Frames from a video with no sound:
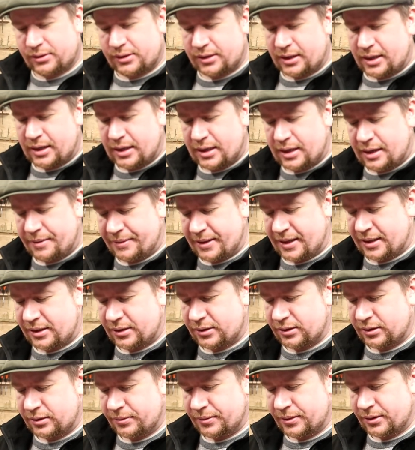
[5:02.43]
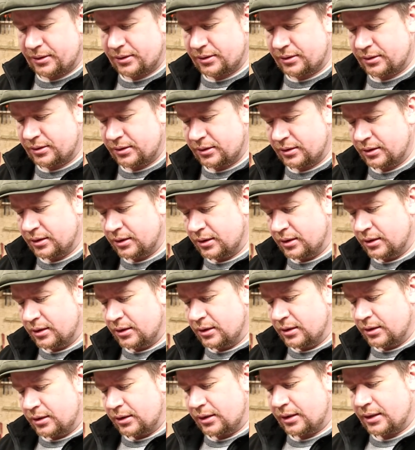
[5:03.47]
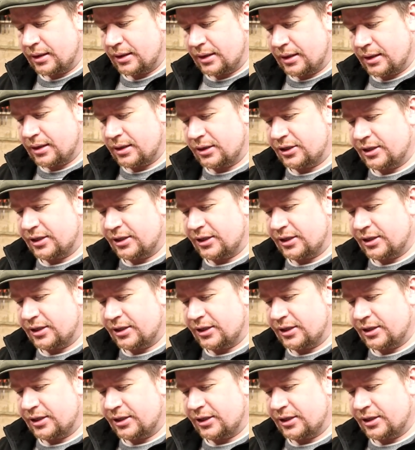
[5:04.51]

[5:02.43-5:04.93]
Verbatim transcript: tighten that back up, get the R